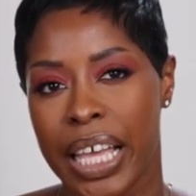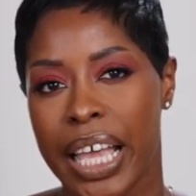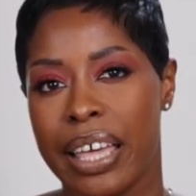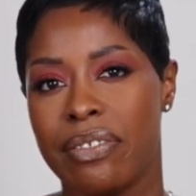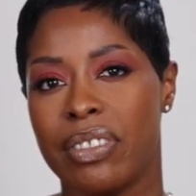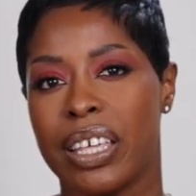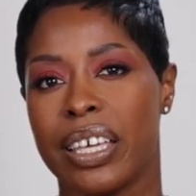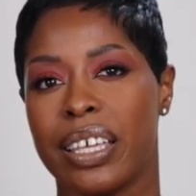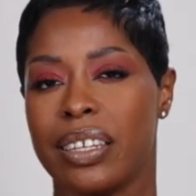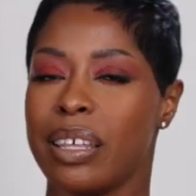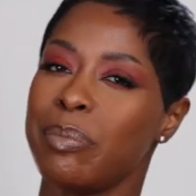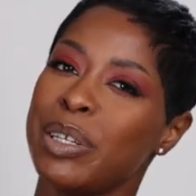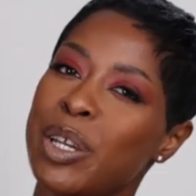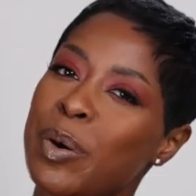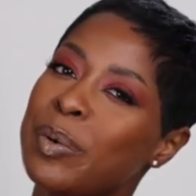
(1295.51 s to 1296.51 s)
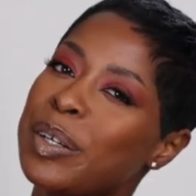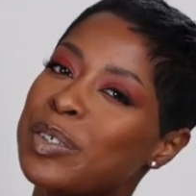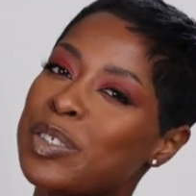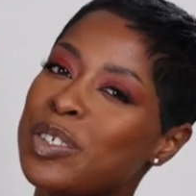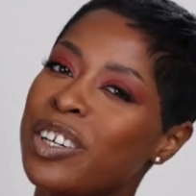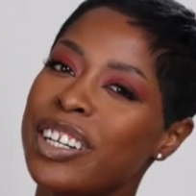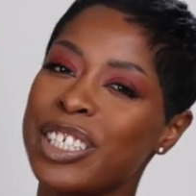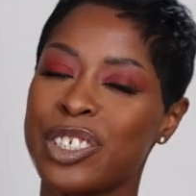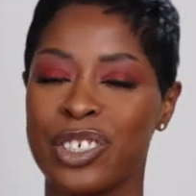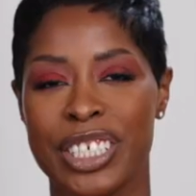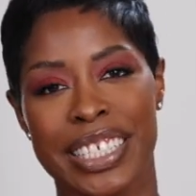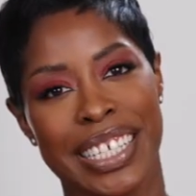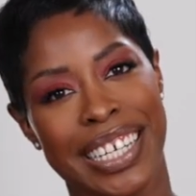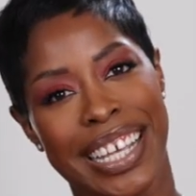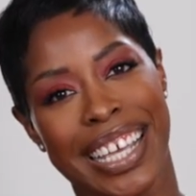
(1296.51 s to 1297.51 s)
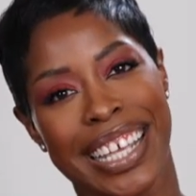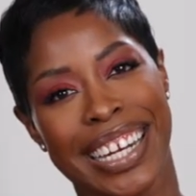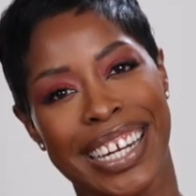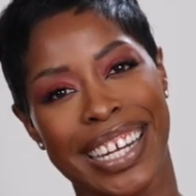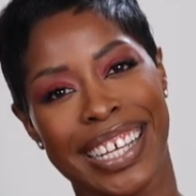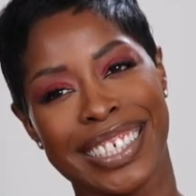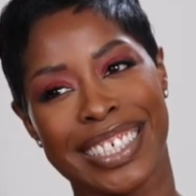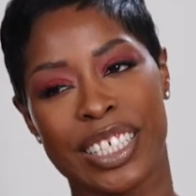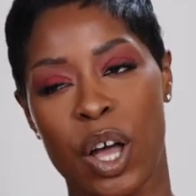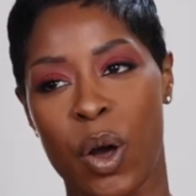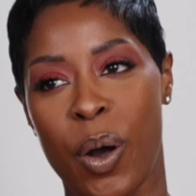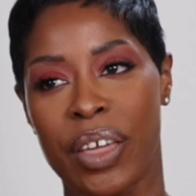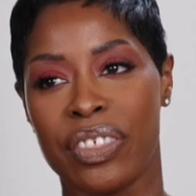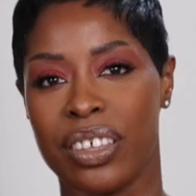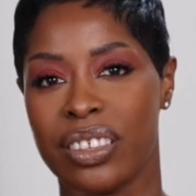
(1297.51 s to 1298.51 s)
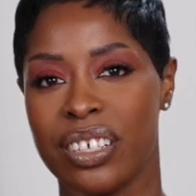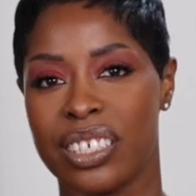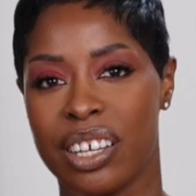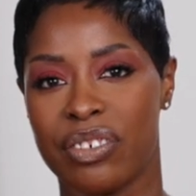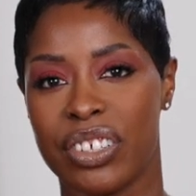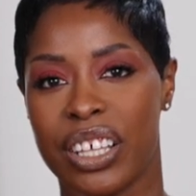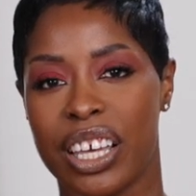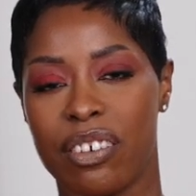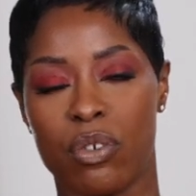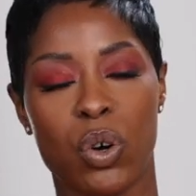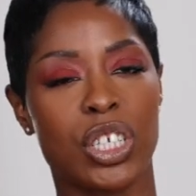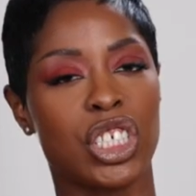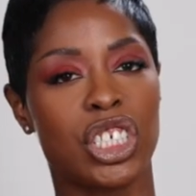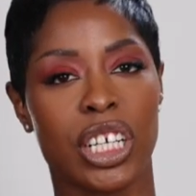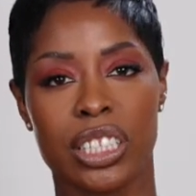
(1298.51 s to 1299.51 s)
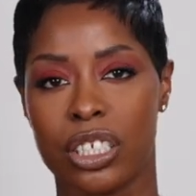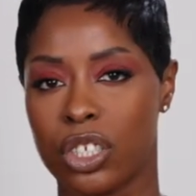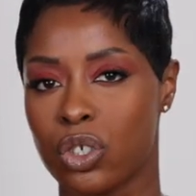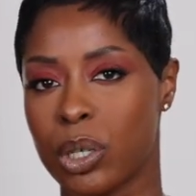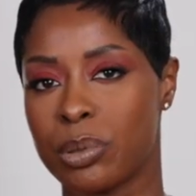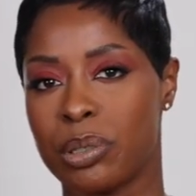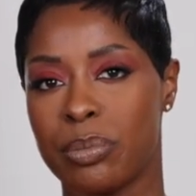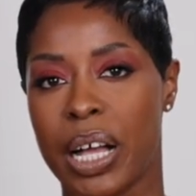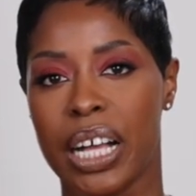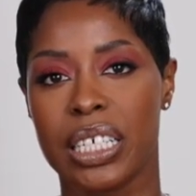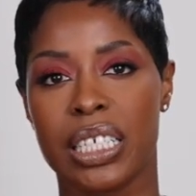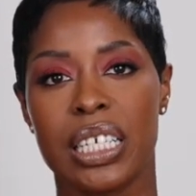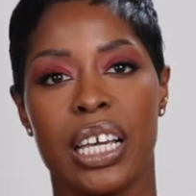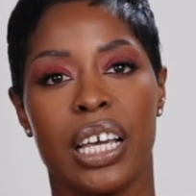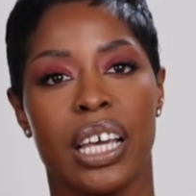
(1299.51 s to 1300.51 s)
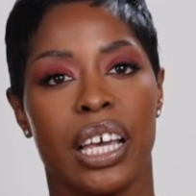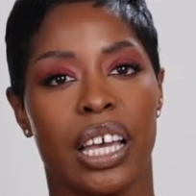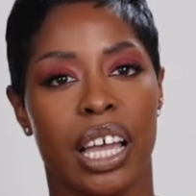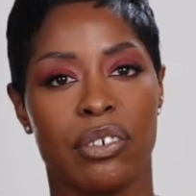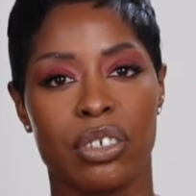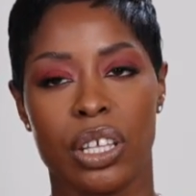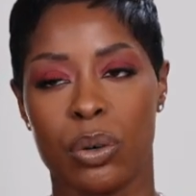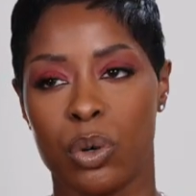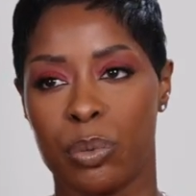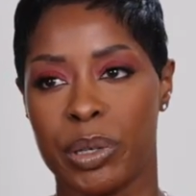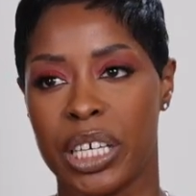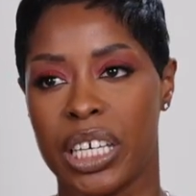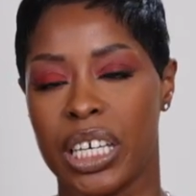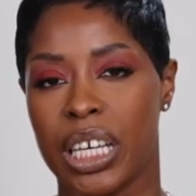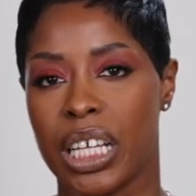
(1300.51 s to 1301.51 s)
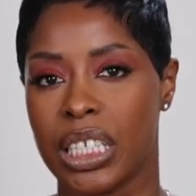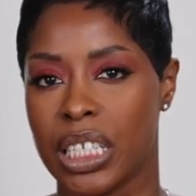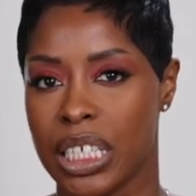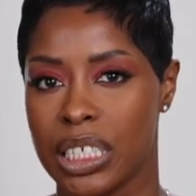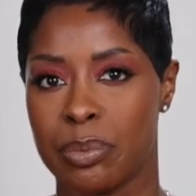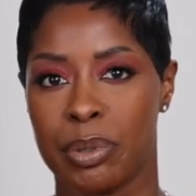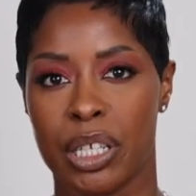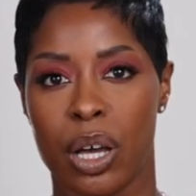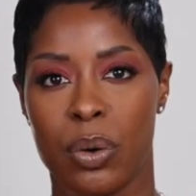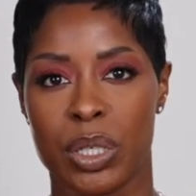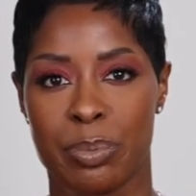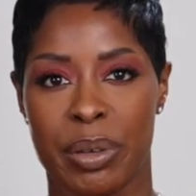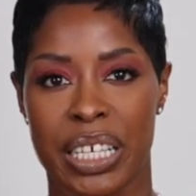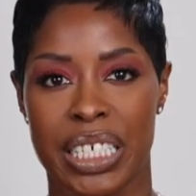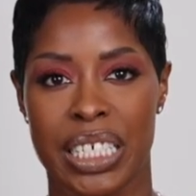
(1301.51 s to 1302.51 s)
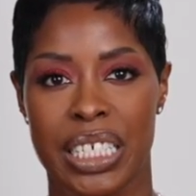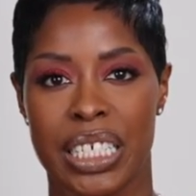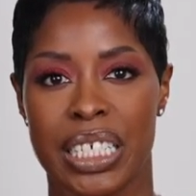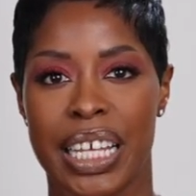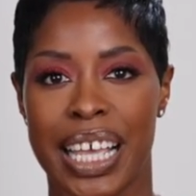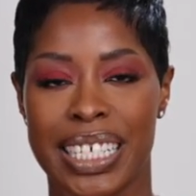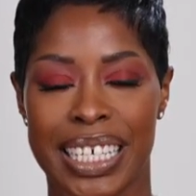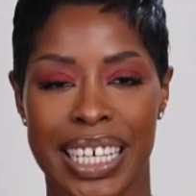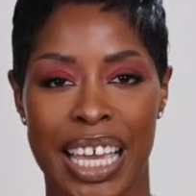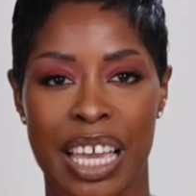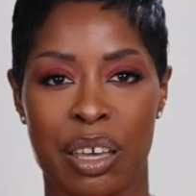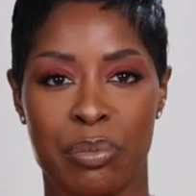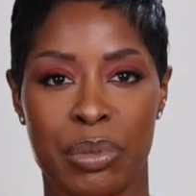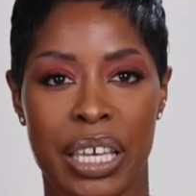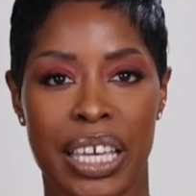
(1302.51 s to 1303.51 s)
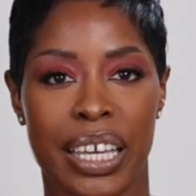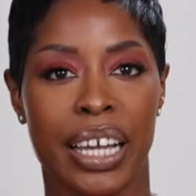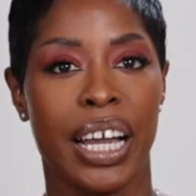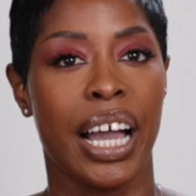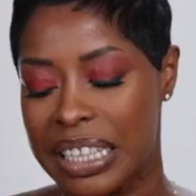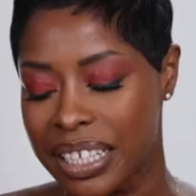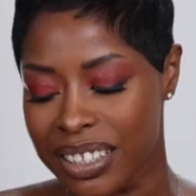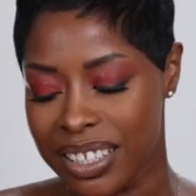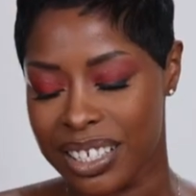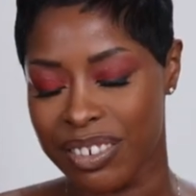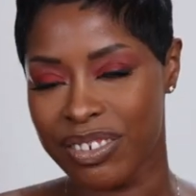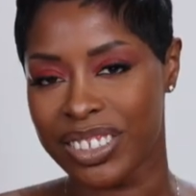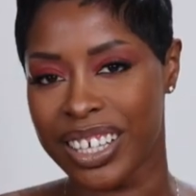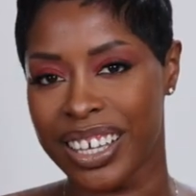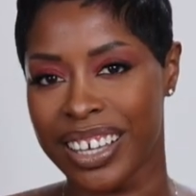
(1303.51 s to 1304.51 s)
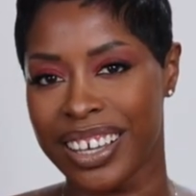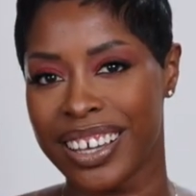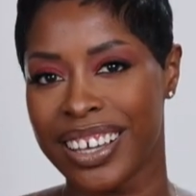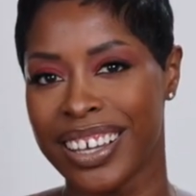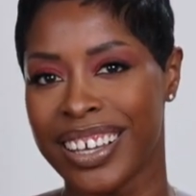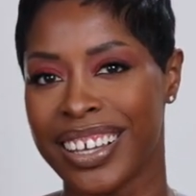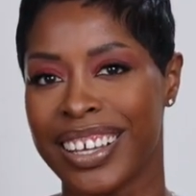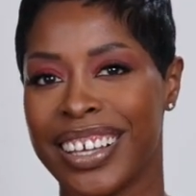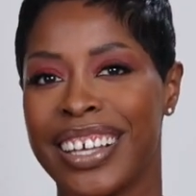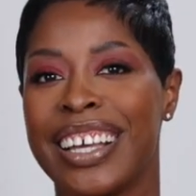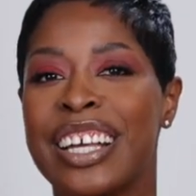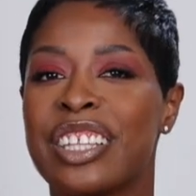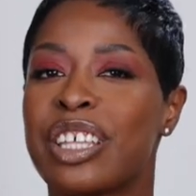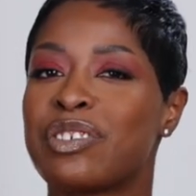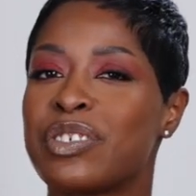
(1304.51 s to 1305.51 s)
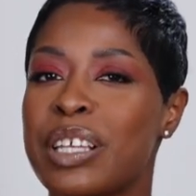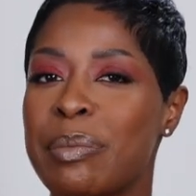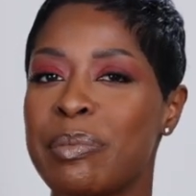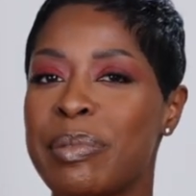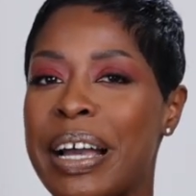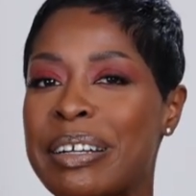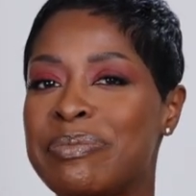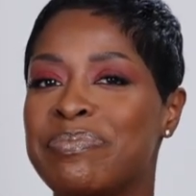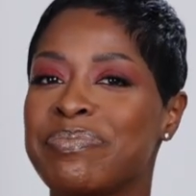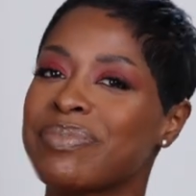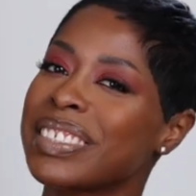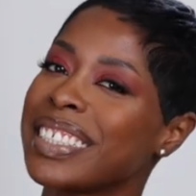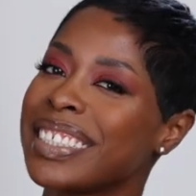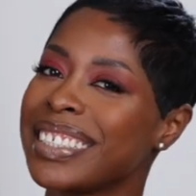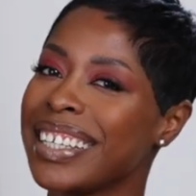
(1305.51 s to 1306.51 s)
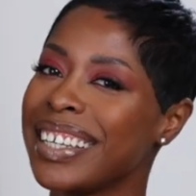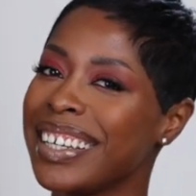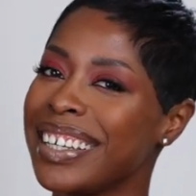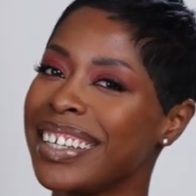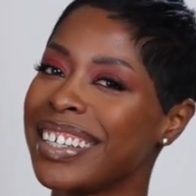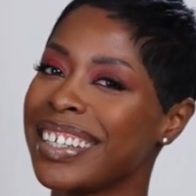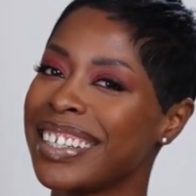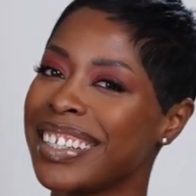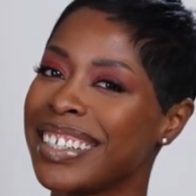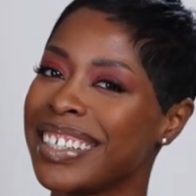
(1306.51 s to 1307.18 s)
And then let me know what else you're interested in. So I think that's everything. Of course, check the description box. Everything will be linked below as best as it can be. I think that's everything. Thanks for stopping by. See ya.